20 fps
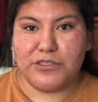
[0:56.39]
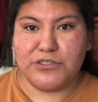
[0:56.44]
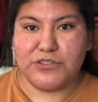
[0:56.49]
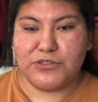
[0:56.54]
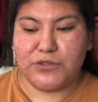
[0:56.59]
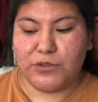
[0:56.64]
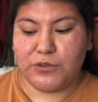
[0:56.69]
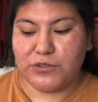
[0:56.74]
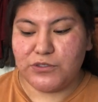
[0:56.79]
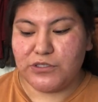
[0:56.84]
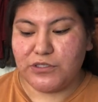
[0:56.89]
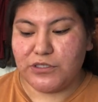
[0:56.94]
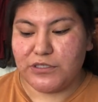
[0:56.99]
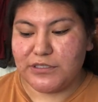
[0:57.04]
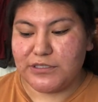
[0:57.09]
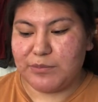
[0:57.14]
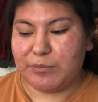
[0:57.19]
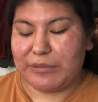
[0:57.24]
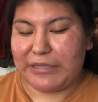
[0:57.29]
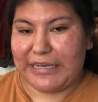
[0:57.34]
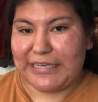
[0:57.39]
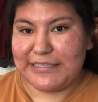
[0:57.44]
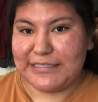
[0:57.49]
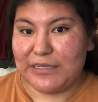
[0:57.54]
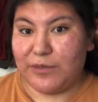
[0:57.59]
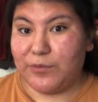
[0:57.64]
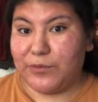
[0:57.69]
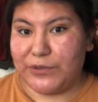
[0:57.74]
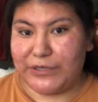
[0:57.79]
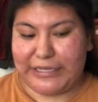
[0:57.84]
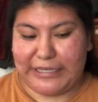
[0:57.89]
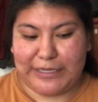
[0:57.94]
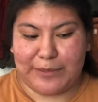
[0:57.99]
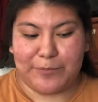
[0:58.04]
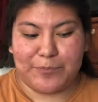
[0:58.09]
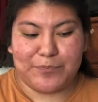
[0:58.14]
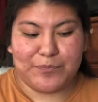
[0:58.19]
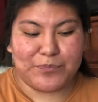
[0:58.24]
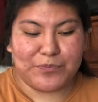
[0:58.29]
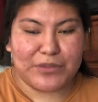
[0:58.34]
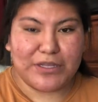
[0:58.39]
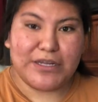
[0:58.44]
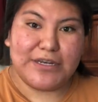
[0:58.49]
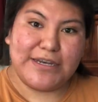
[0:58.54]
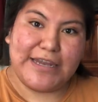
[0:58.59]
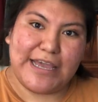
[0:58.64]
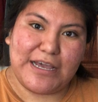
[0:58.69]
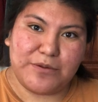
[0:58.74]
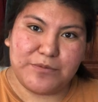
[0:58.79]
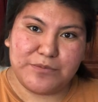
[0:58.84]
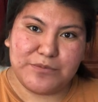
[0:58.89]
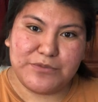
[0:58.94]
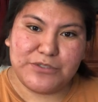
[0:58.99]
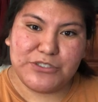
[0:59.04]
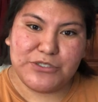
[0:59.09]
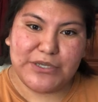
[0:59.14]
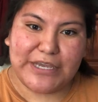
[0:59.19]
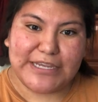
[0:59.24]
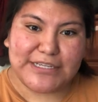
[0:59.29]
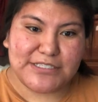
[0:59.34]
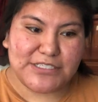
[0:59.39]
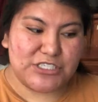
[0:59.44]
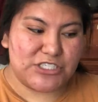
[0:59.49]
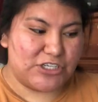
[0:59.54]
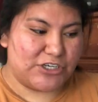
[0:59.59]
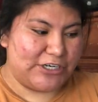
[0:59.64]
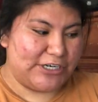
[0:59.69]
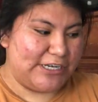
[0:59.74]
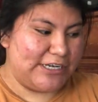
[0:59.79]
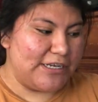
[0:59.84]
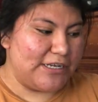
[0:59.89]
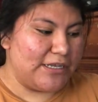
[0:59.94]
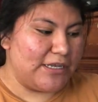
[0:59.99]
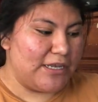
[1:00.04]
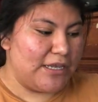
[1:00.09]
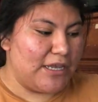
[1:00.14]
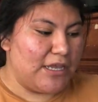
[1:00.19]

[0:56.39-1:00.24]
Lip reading: So those are the supplies that we'll need. Now, to get started,